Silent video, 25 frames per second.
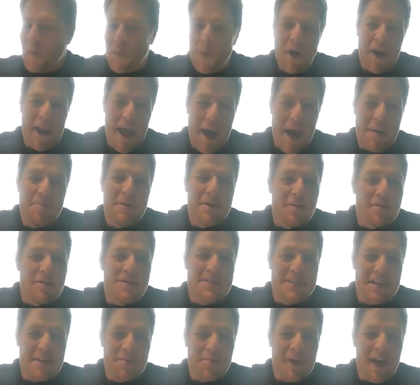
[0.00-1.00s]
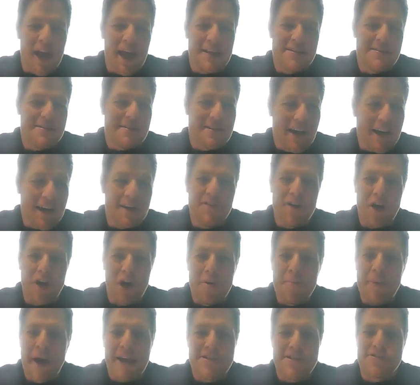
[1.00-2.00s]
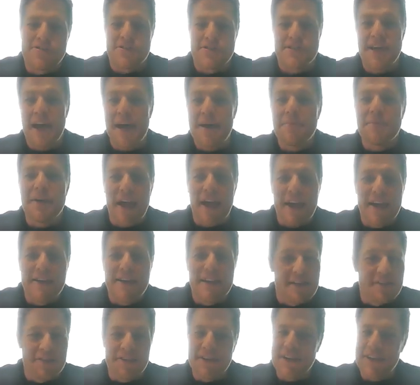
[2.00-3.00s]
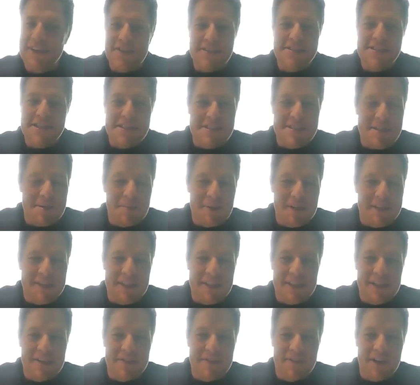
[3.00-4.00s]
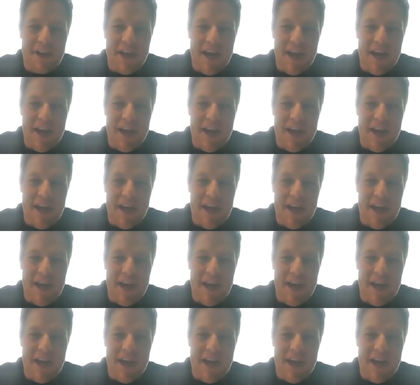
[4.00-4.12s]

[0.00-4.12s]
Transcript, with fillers: what happened was that we had to kind of go back to same-day delivery, not sixty-minute delivery,